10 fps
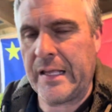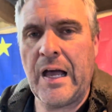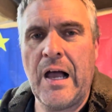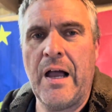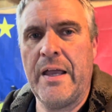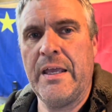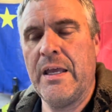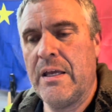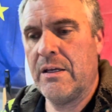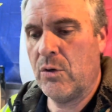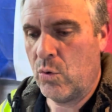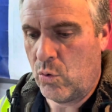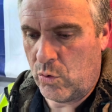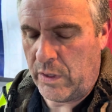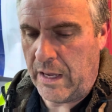guy
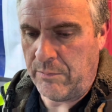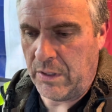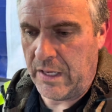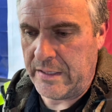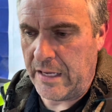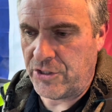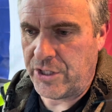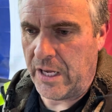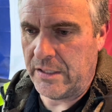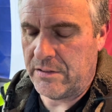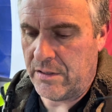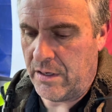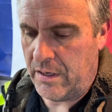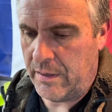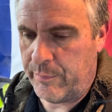who came to get that shed,
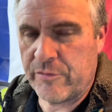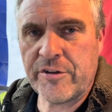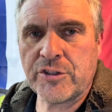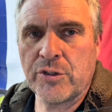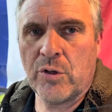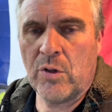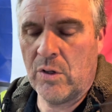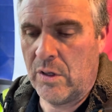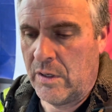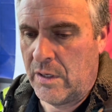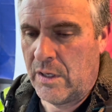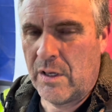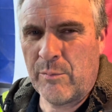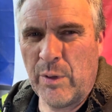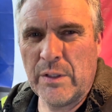professional
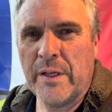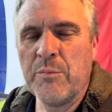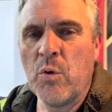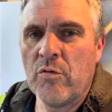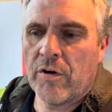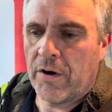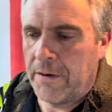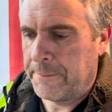building mover,